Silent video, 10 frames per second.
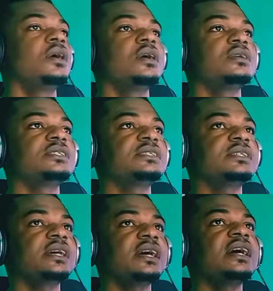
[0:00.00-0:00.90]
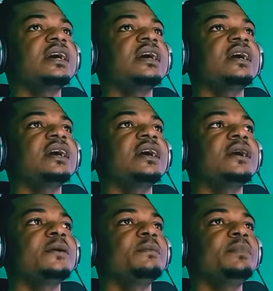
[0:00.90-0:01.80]

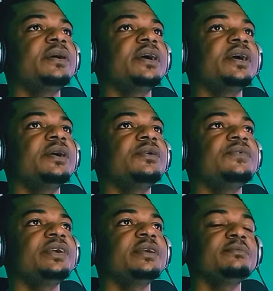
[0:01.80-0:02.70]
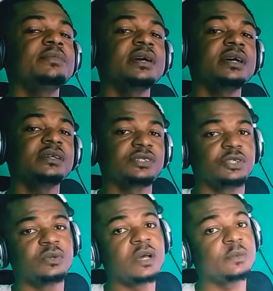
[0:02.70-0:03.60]
Osa berima.
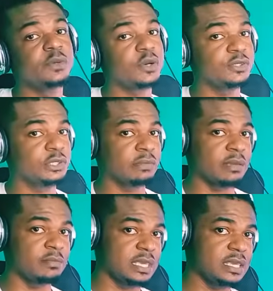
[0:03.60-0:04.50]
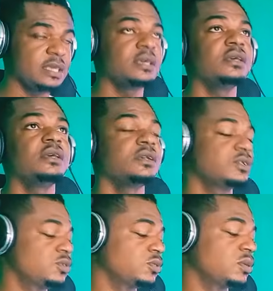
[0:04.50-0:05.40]
So now we're going to my mi.
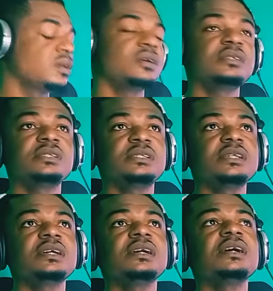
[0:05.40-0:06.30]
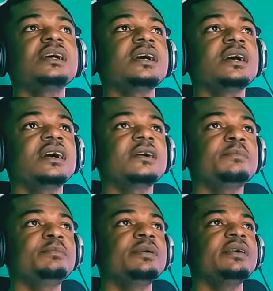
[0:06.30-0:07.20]
So osa
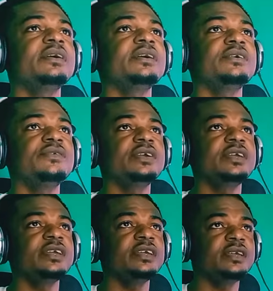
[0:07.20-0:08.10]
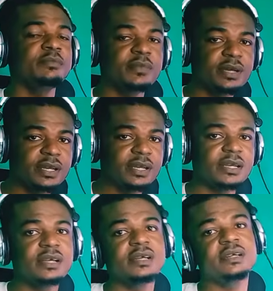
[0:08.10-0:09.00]

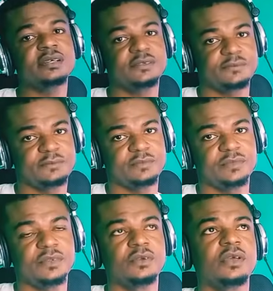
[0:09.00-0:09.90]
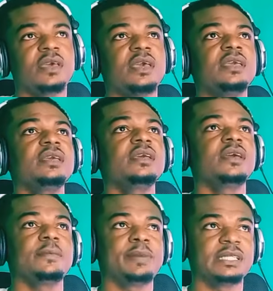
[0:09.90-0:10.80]
berima, okay,
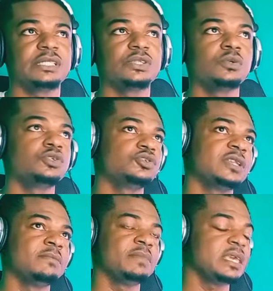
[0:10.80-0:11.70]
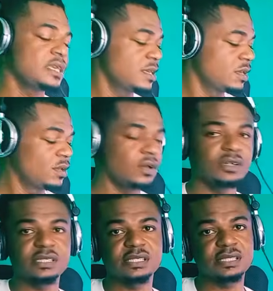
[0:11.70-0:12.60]
a passing note to the mi.
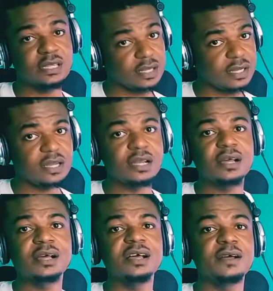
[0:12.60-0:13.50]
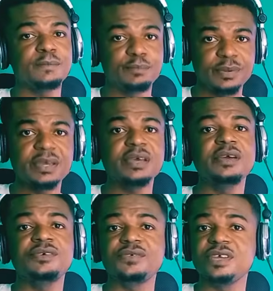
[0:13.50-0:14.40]
Osa
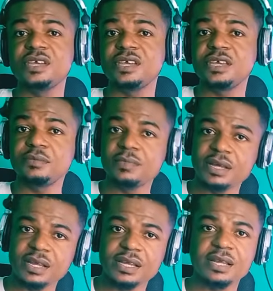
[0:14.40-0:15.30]
berima.